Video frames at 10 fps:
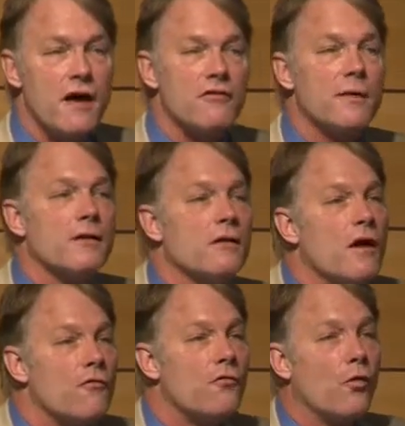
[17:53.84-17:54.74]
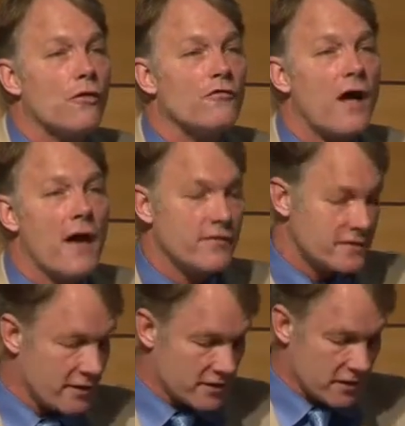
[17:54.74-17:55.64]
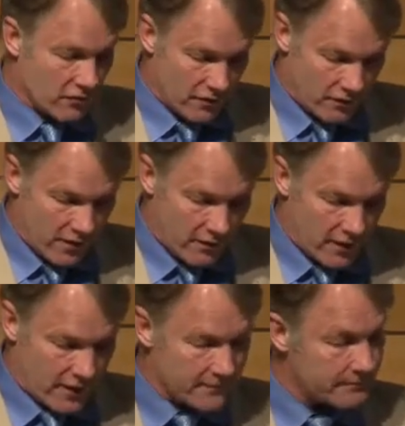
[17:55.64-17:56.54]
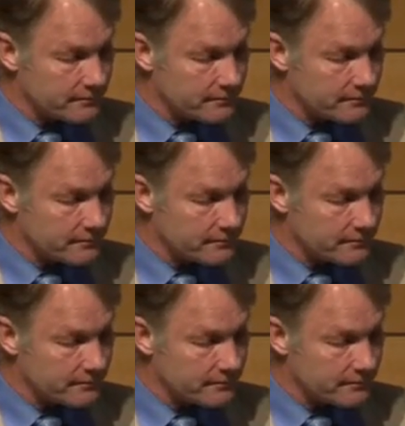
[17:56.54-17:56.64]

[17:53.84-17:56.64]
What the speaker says: of about 4 to 5 to 6 degrees Fahrenheit.